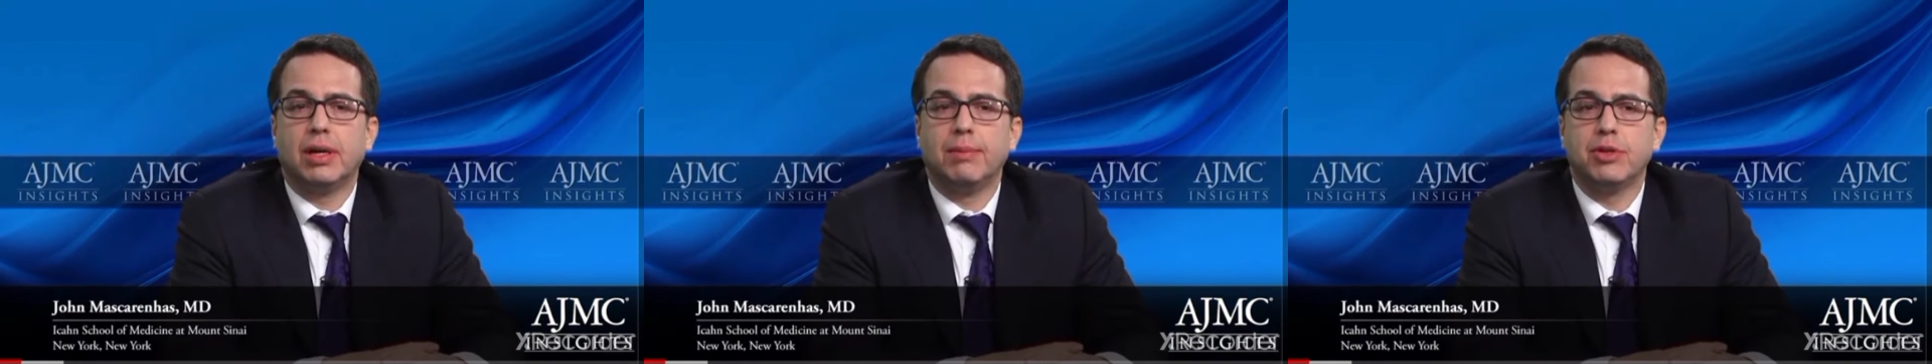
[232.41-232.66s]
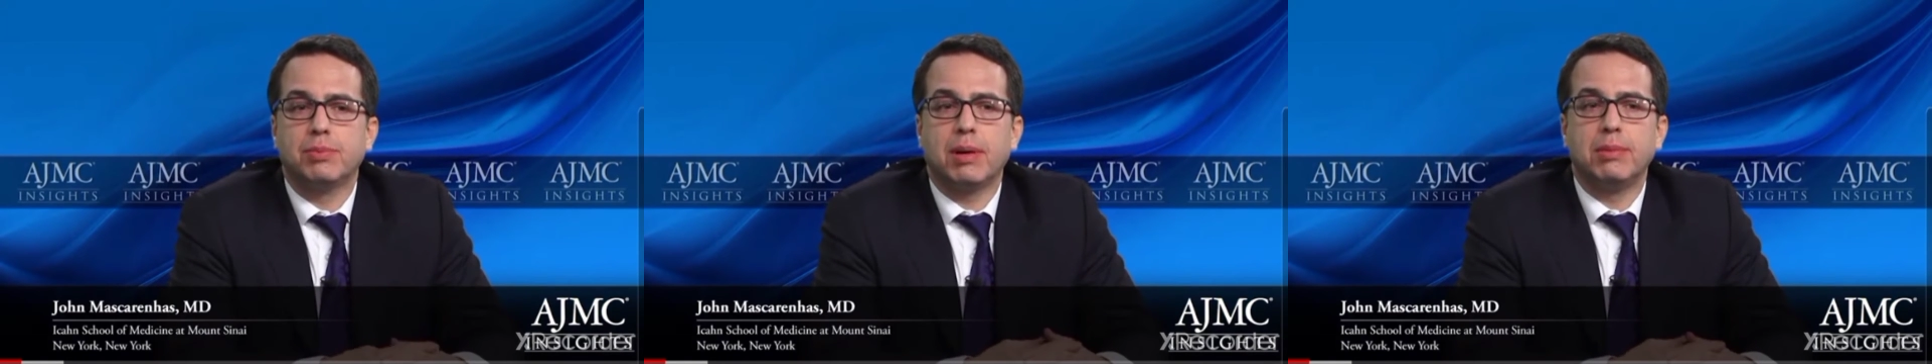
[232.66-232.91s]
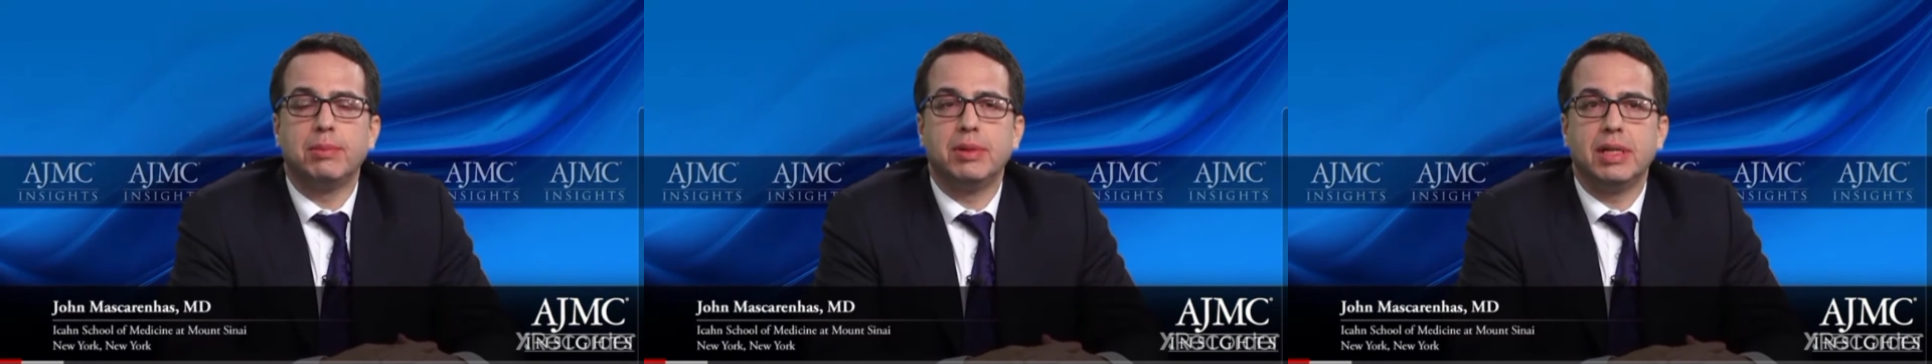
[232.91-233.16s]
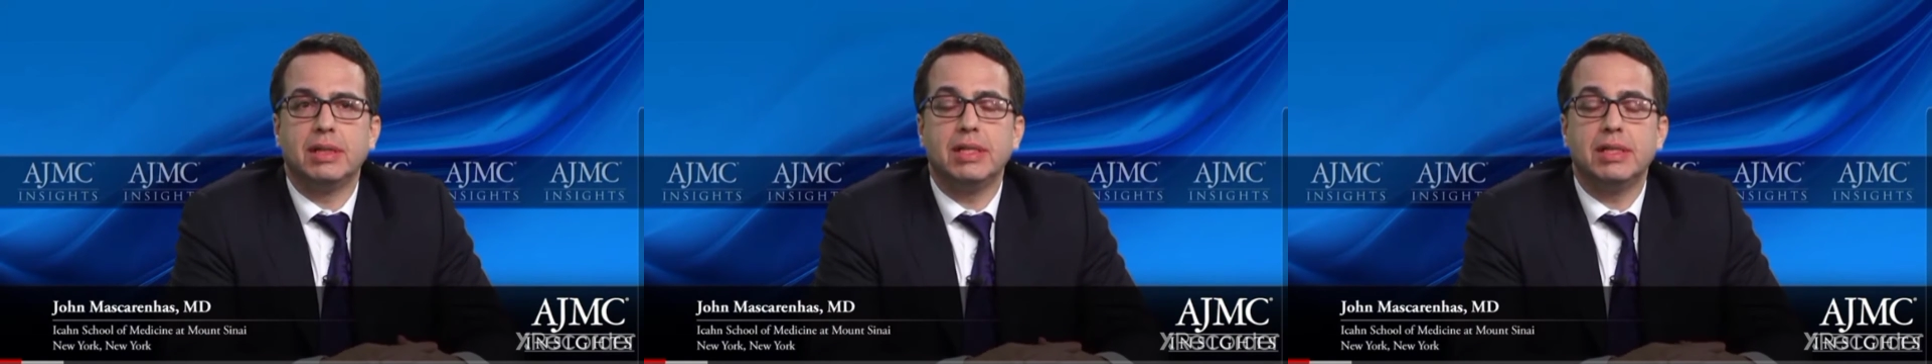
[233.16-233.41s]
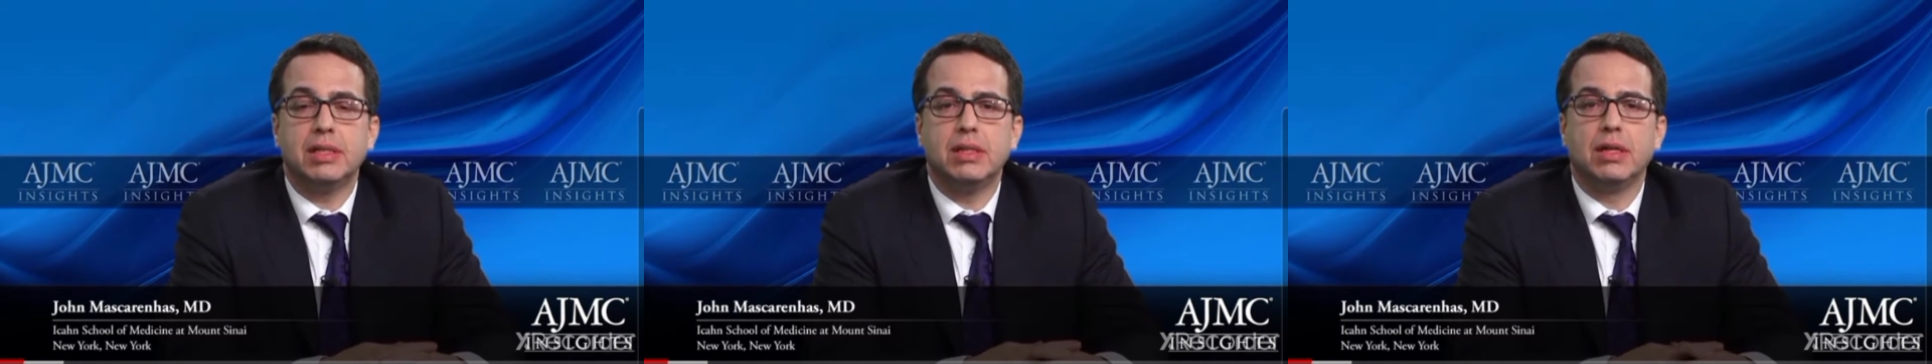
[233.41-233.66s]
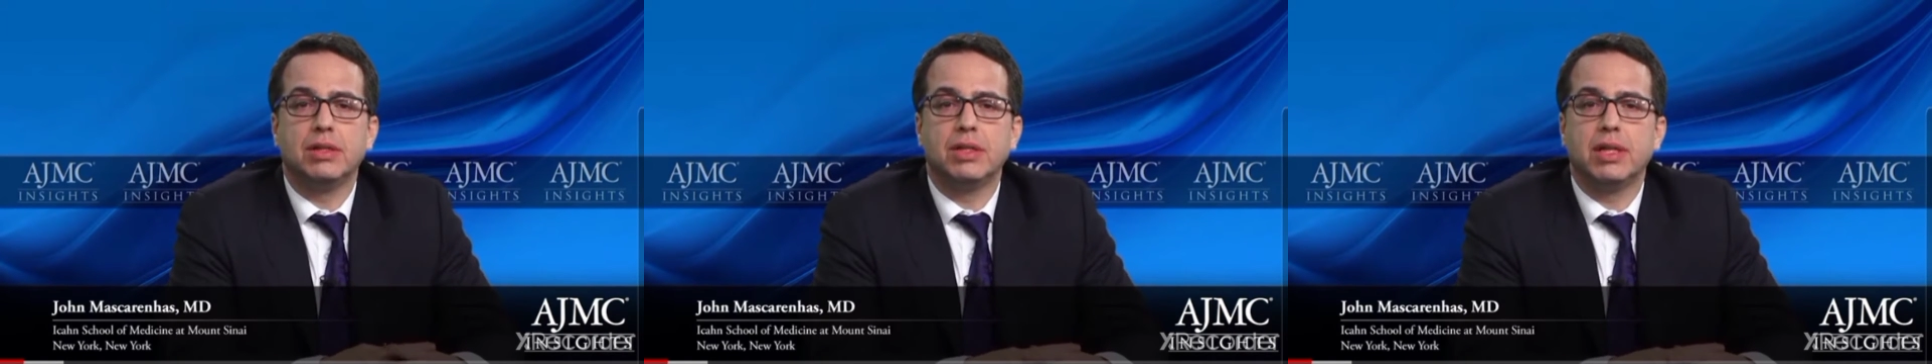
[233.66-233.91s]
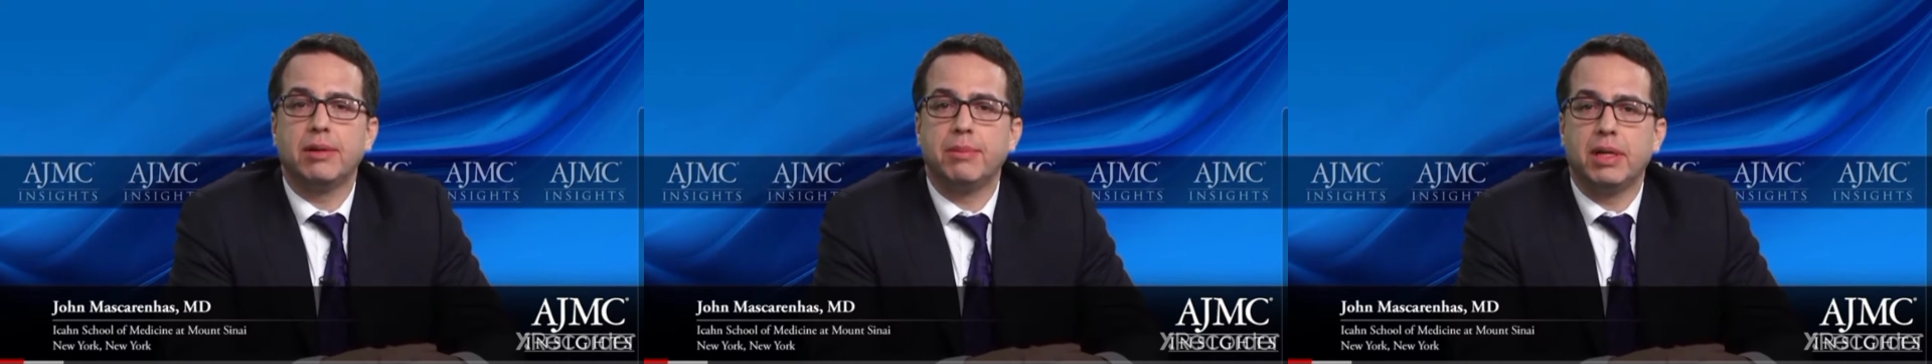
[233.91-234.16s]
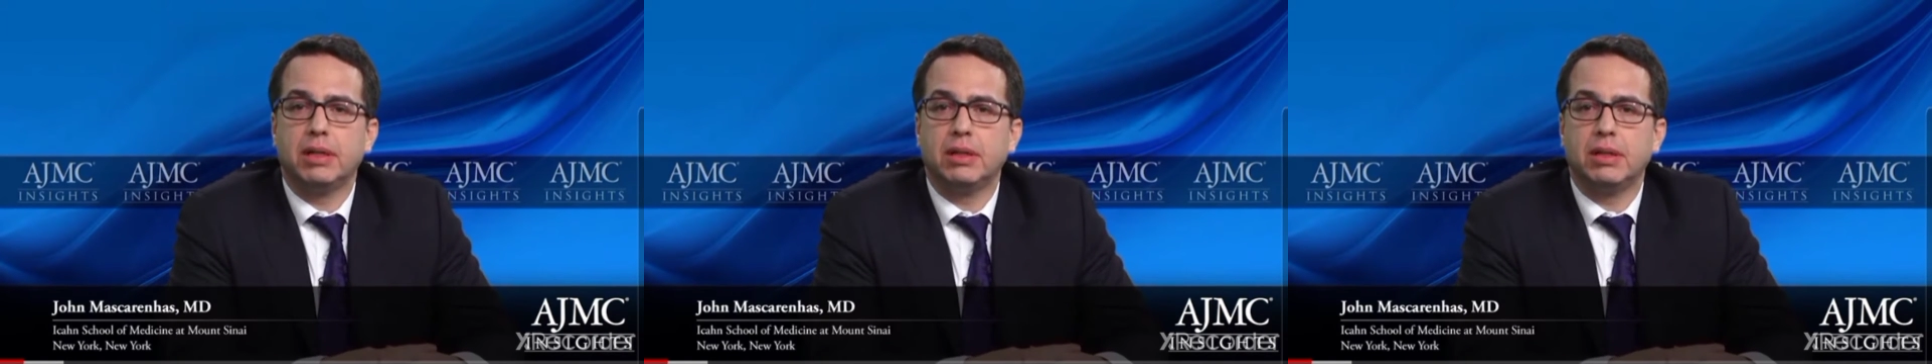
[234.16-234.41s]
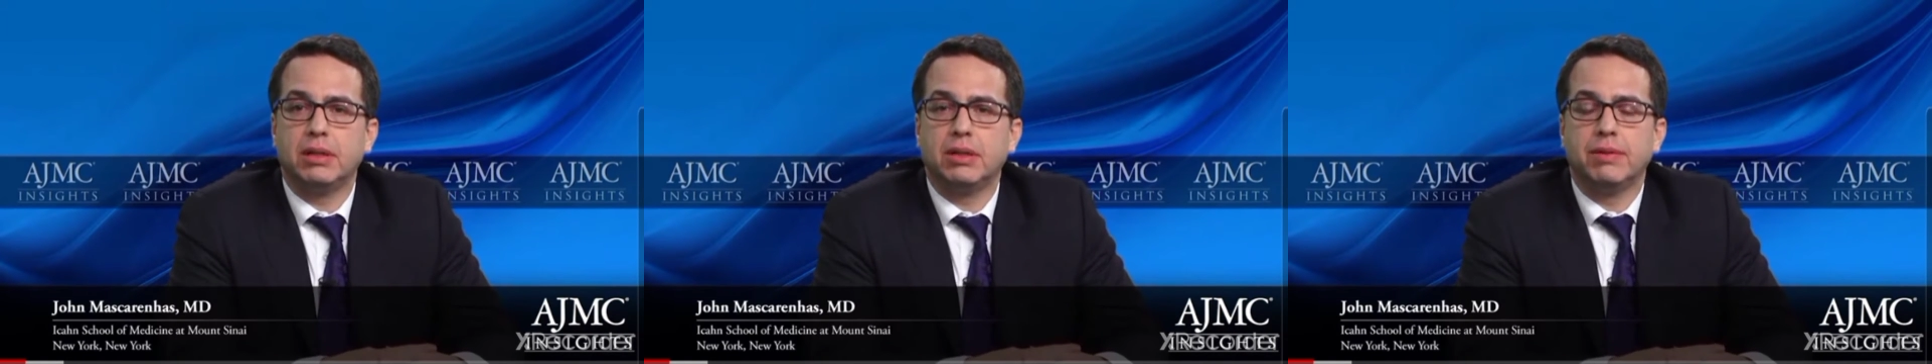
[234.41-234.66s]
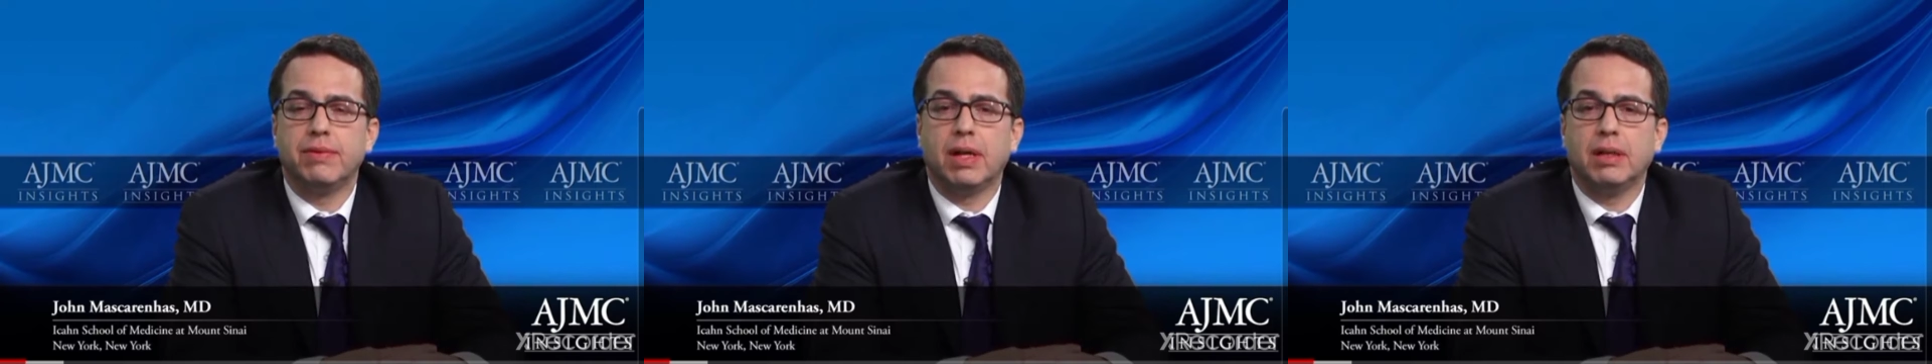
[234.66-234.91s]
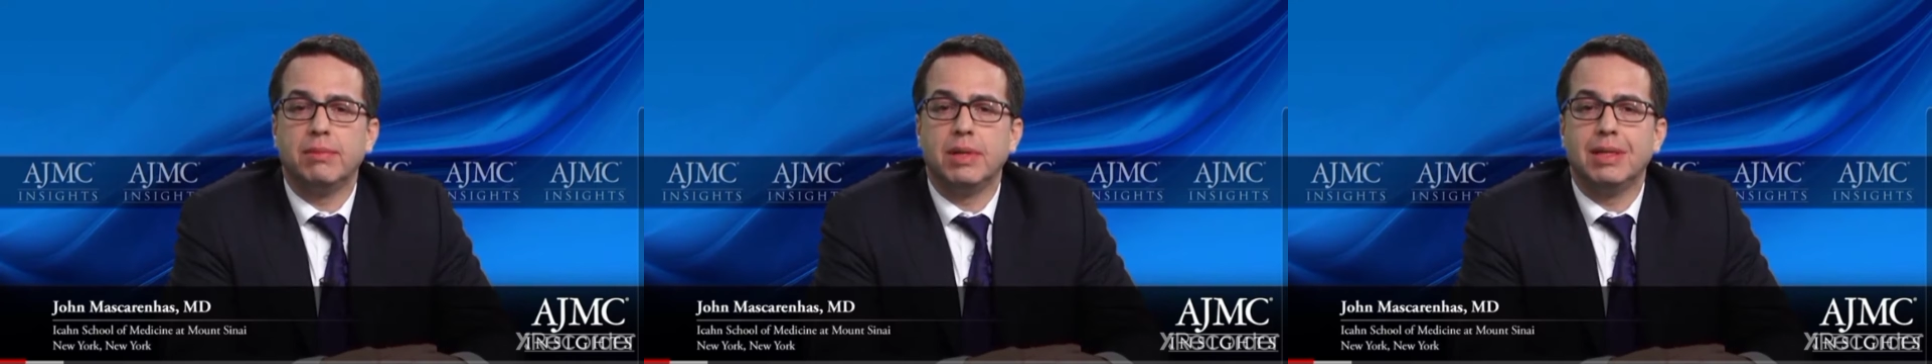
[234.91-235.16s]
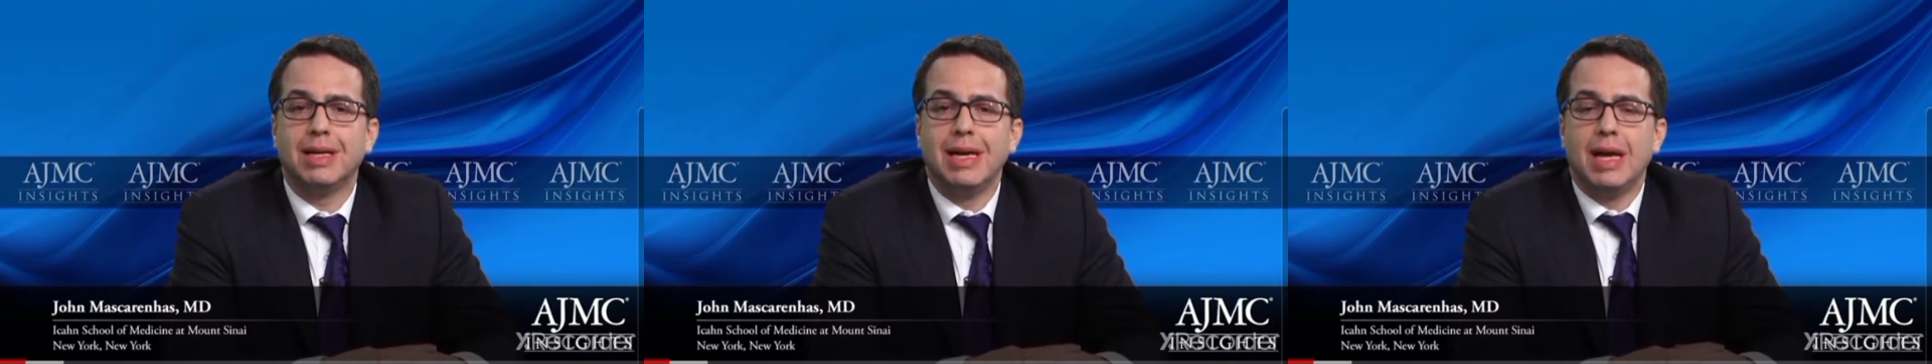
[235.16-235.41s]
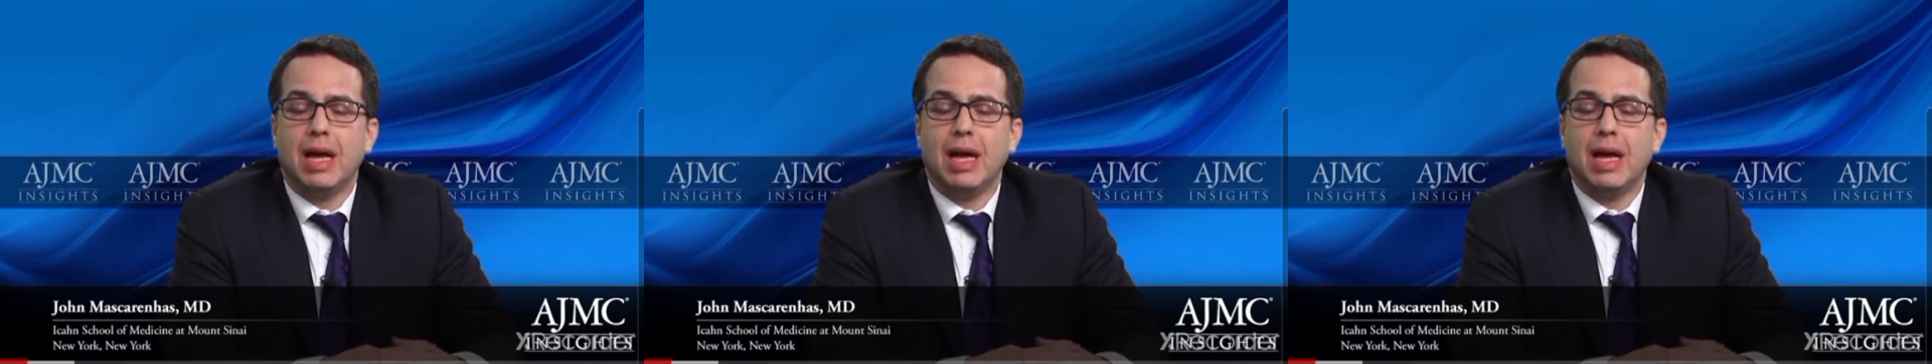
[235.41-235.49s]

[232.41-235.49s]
There's probably at least a dozen that have been in clinical development.